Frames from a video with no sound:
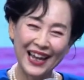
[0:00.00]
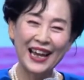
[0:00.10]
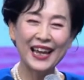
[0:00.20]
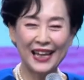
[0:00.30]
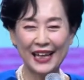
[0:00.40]

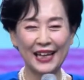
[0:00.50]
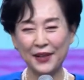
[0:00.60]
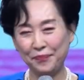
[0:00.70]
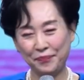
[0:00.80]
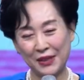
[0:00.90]
And they
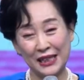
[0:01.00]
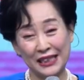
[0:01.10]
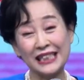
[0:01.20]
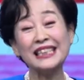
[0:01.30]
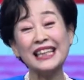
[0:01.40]

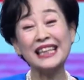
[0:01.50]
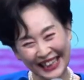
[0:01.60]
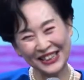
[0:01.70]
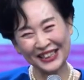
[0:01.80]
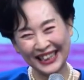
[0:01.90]
even
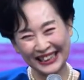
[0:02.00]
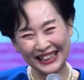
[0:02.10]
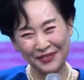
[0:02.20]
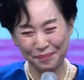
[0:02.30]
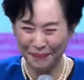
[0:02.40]

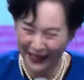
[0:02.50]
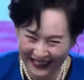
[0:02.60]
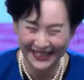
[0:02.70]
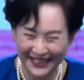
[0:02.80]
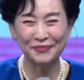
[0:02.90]
bought me
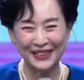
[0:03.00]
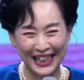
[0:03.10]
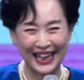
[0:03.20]
dinner.